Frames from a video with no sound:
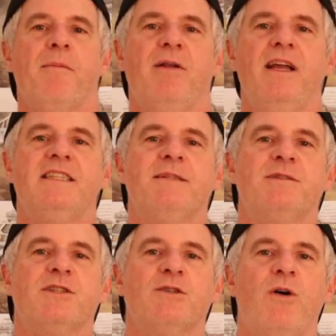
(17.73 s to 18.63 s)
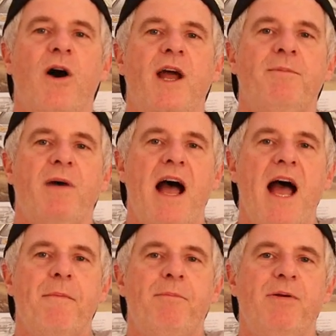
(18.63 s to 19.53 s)
Please subscribe
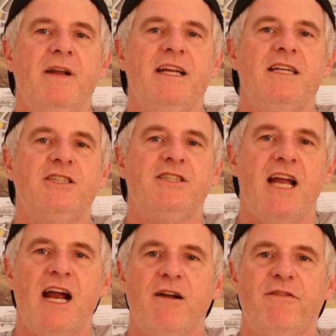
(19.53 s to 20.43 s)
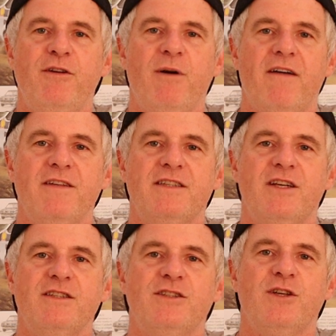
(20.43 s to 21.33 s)
and please share if you haven't
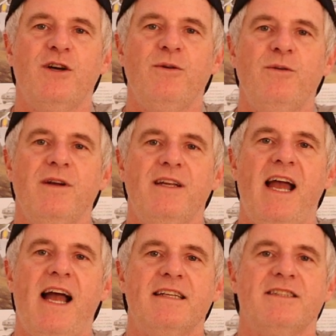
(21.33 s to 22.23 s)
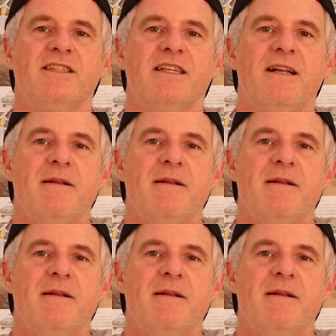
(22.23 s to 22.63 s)
done so yet.